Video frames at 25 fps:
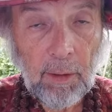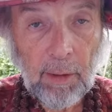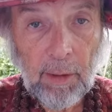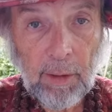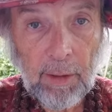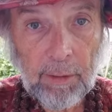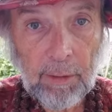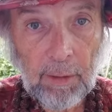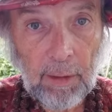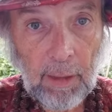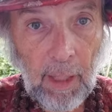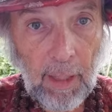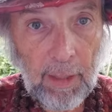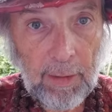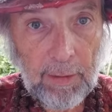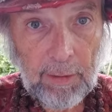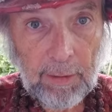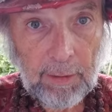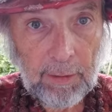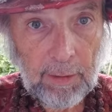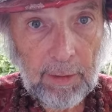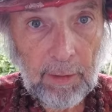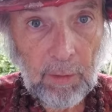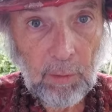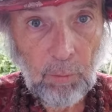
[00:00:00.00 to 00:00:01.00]
and
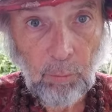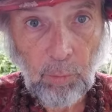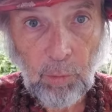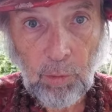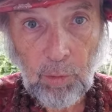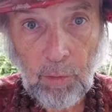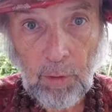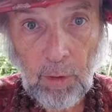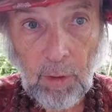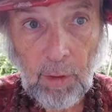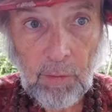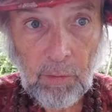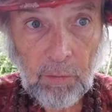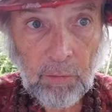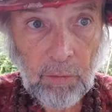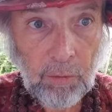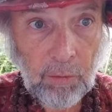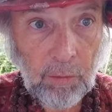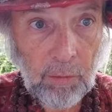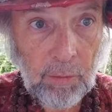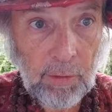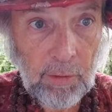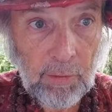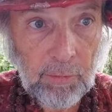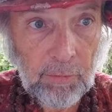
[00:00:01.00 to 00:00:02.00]
lighting inward
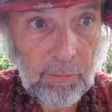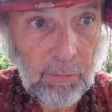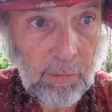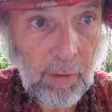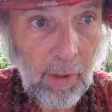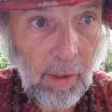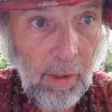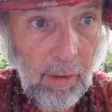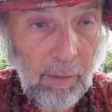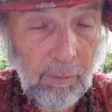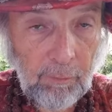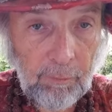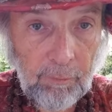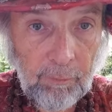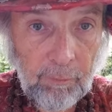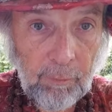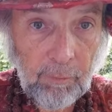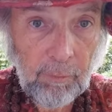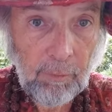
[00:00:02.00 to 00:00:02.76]
unto itself,